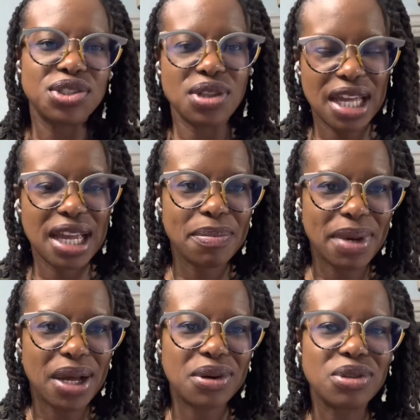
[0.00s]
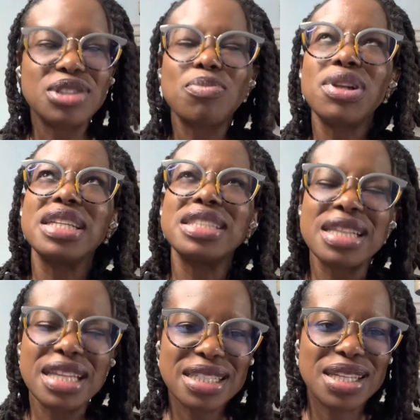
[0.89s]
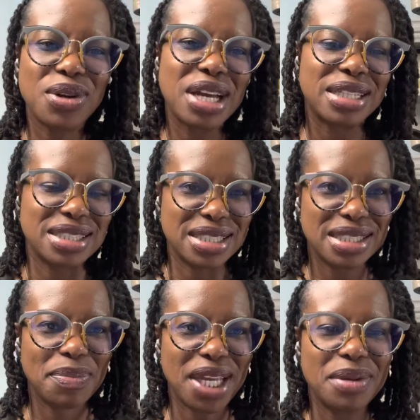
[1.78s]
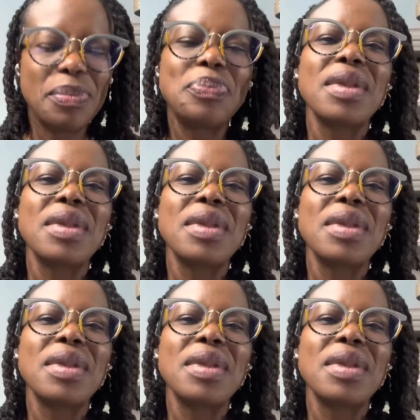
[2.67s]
to think about, or pleasant things they could anticipate.